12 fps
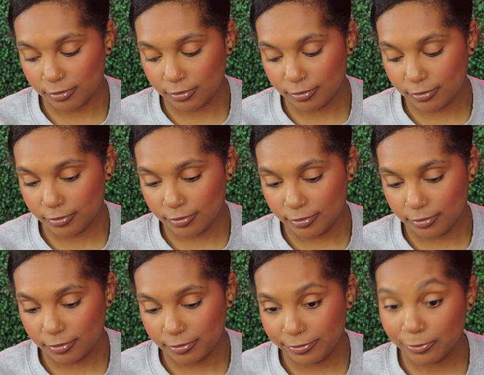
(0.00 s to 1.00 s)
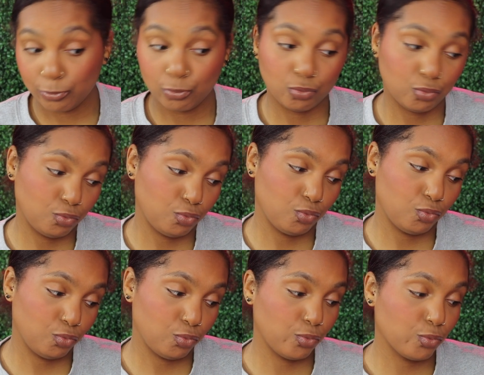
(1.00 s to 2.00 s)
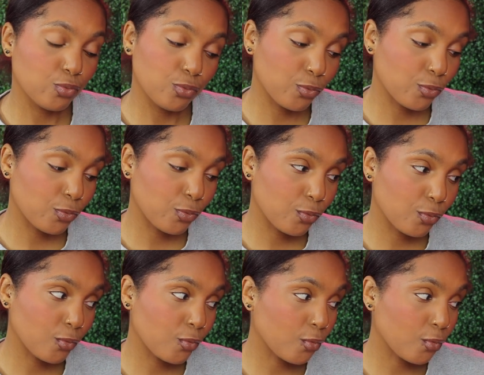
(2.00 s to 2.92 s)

(no one is talking)